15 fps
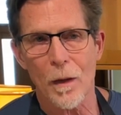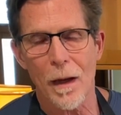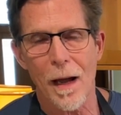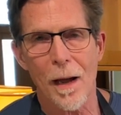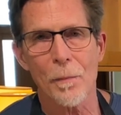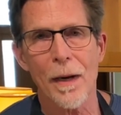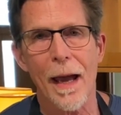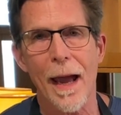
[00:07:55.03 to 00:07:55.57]

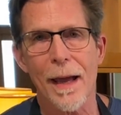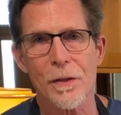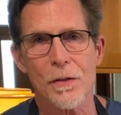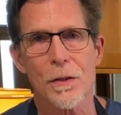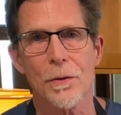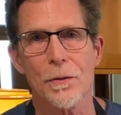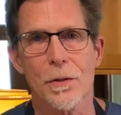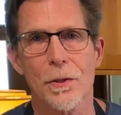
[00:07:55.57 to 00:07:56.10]
I'm going to
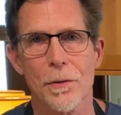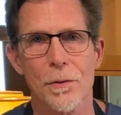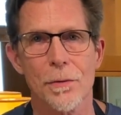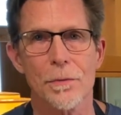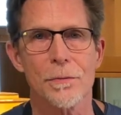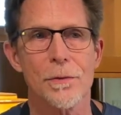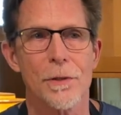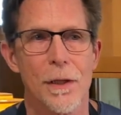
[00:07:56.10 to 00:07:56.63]
ask you
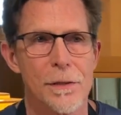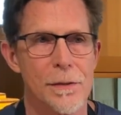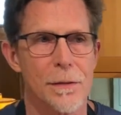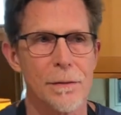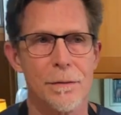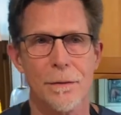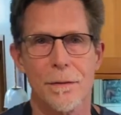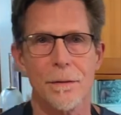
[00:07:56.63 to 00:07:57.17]
to just
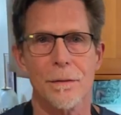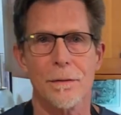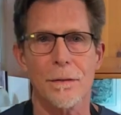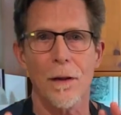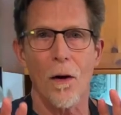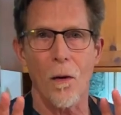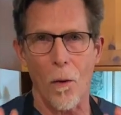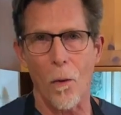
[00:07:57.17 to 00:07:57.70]

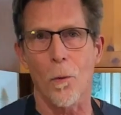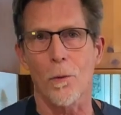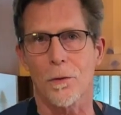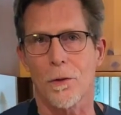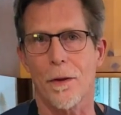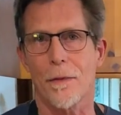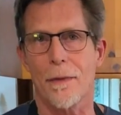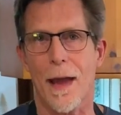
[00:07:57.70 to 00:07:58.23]
hold
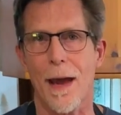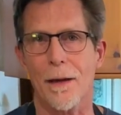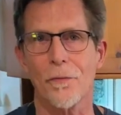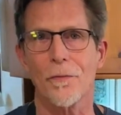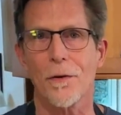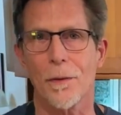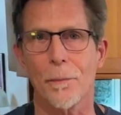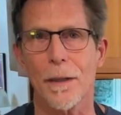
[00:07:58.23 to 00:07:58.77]
on that
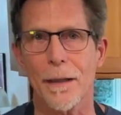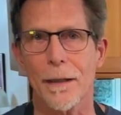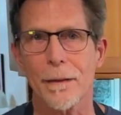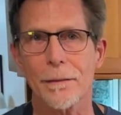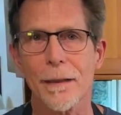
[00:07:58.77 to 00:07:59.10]
for a minute.